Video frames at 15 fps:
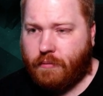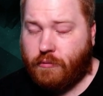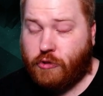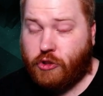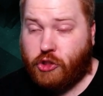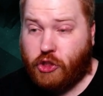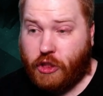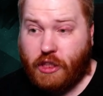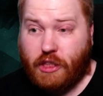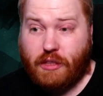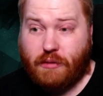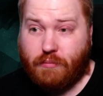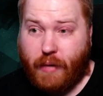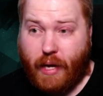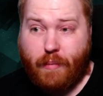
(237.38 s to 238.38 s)

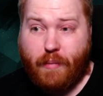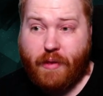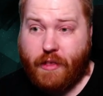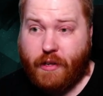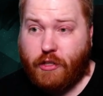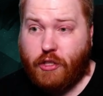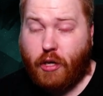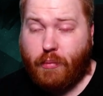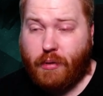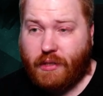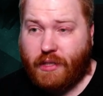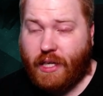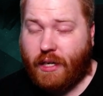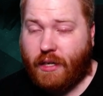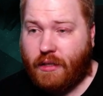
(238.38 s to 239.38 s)
She's maybe the
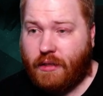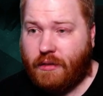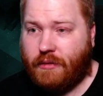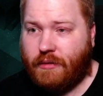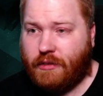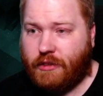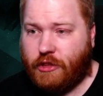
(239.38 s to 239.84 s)
doppelganger, the